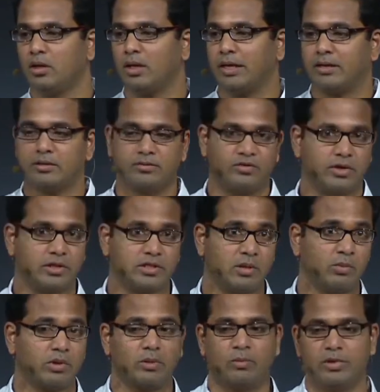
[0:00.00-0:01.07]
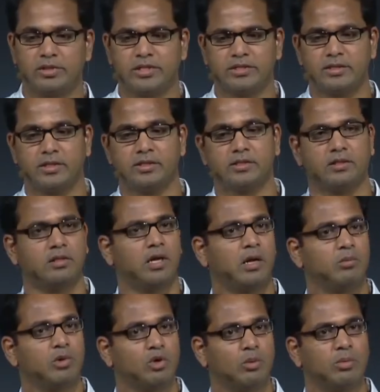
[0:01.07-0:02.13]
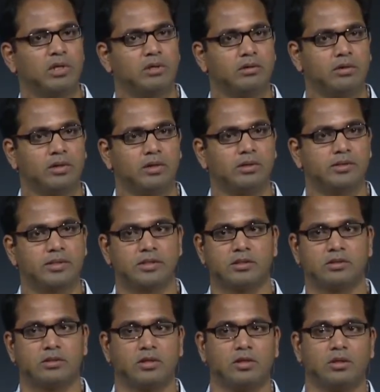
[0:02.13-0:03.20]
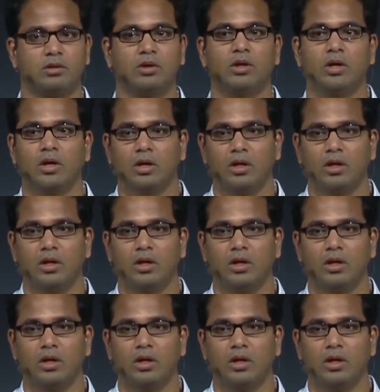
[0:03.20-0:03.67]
like, for example, the bridge ASICs or the hypercore materials, etc.